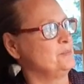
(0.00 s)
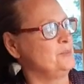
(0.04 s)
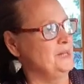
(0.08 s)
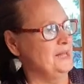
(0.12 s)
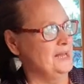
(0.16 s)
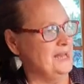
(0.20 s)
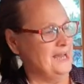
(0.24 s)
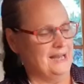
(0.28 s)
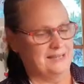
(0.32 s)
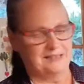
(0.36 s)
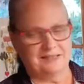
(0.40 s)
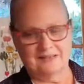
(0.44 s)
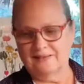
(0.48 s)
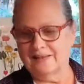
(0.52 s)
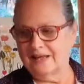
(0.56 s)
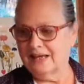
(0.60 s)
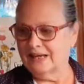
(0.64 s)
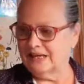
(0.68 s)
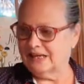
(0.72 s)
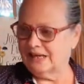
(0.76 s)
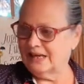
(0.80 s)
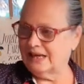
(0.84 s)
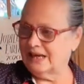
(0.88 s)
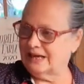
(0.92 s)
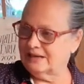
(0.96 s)
plant, and they
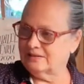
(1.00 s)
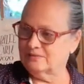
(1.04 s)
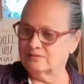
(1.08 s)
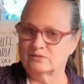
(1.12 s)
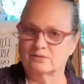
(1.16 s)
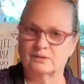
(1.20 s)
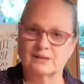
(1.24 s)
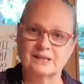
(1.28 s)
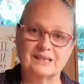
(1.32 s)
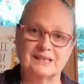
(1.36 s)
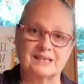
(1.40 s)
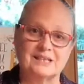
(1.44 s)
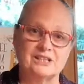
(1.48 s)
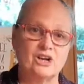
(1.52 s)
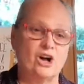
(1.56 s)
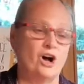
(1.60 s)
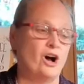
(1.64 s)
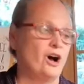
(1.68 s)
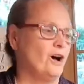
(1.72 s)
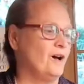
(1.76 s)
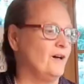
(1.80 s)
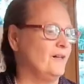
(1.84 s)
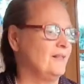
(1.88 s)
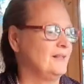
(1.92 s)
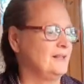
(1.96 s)
get really
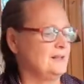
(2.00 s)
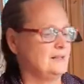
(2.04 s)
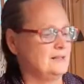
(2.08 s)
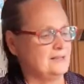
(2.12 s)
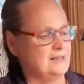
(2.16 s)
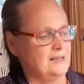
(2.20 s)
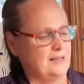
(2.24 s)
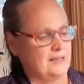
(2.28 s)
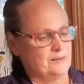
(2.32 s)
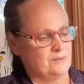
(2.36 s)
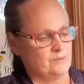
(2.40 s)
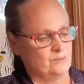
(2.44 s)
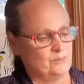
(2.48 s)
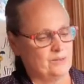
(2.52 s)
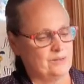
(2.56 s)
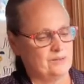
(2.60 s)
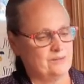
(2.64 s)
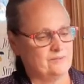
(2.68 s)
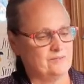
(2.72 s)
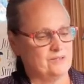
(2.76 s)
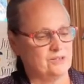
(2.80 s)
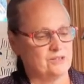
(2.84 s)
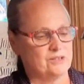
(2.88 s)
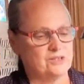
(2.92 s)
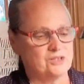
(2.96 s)
tall. And
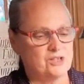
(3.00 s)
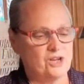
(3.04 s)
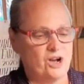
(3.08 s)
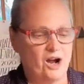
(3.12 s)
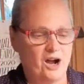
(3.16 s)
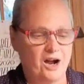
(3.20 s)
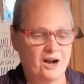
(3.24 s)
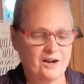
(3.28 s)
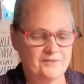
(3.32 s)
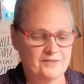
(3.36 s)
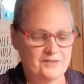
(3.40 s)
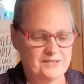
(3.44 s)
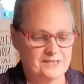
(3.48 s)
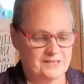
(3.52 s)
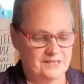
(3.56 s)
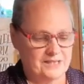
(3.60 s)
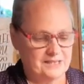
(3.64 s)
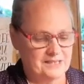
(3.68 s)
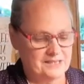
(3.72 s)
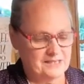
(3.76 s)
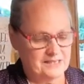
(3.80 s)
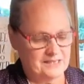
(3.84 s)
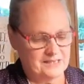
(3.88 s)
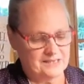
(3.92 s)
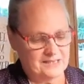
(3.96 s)
we've learned to harvest
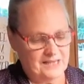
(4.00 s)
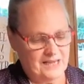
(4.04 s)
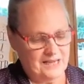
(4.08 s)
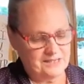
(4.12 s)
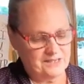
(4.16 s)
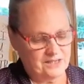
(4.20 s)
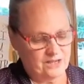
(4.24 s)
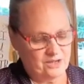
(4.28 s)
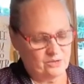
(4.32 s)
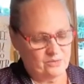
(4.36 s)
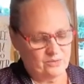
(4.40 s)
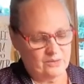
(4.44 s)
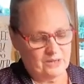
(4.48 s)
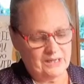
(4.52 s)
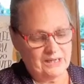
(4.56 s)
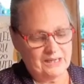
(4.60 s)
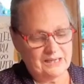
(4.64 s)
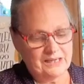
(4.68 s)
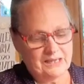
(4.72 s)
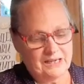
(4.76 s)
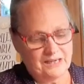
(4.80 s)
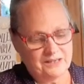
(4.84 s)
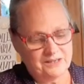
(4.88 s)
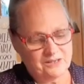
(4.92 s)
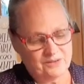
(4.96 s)
this because that's a
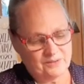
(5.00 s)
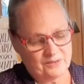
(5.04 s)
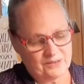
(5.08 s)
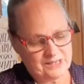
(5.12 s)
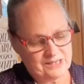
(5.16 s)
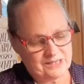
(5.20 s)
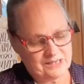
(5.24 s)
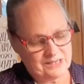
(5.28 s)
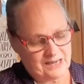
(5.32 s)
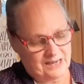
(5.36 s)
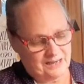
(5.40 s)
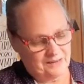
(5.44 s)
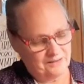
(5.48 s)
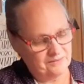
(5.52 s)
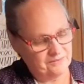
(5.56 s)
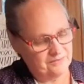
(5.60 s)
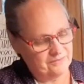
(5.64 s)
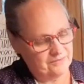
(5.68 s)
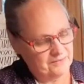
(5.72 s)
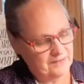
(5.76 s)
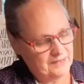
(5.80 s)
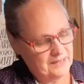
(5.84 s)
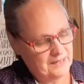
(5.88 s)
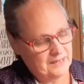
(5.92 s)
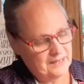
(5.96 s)
green unto
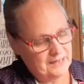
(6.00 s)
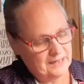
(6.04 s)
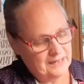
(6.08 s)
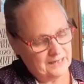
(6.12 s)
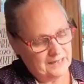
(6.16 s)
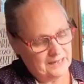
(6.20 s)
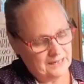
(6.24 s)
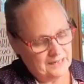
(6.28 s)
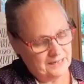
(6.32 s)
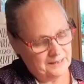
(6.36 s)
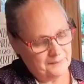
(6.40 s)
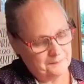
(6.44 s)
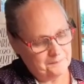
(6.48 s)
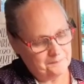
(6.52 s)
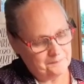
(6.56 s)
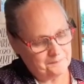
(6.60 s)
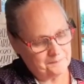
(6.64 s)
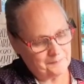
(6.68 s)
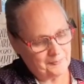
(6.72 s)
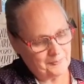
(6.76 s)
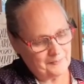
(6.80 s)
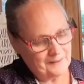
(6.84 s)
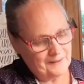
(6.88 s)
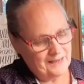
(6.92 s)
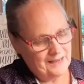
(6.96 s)
itself.
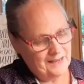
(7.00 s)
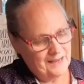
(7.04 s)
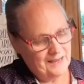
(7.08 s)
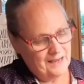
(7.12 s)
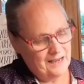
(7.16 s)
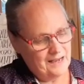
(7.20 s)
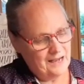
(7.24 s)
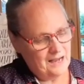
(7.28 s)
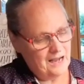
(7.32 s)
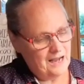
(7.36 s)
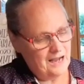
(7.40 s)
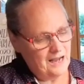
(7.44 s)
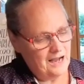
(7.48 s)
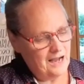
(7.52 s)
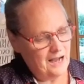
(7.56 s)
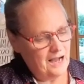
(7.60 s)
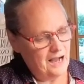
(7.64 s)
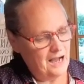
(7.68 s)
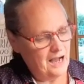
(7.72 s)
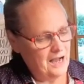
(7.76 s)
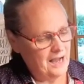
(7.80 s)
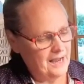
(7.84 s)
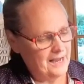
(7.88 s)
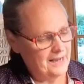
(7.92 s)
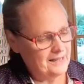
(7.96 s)

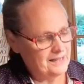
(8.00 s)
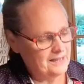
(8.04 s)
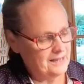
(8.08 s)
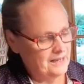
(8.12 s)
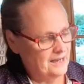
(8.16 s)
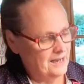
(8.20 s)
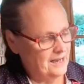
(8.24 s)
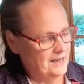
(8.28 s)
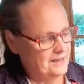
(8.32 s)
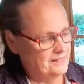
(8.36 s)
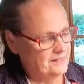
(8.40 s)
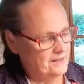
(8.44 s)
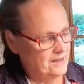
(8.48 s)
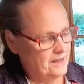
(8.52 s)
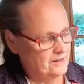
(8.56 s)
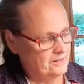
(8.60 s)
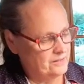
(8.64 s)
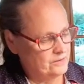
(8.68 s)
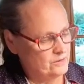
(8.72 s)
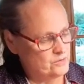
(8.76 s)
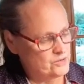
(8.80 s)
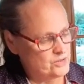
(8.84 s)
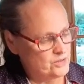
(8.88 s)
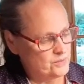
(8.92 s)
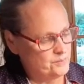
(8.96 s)
I thought
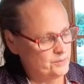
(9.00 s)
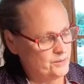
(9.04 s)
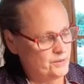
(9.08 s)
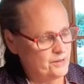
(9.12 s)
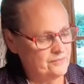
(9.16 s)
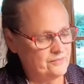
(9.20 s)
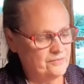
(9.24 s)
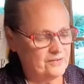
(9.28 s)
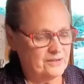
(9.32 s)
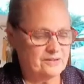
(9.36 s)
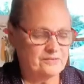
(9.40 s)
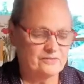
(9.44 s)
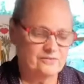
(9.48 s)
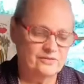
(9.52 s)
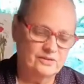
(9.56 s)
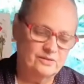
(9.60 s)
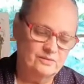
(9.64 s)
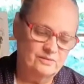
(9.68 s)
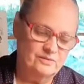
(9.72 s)
those are perfect for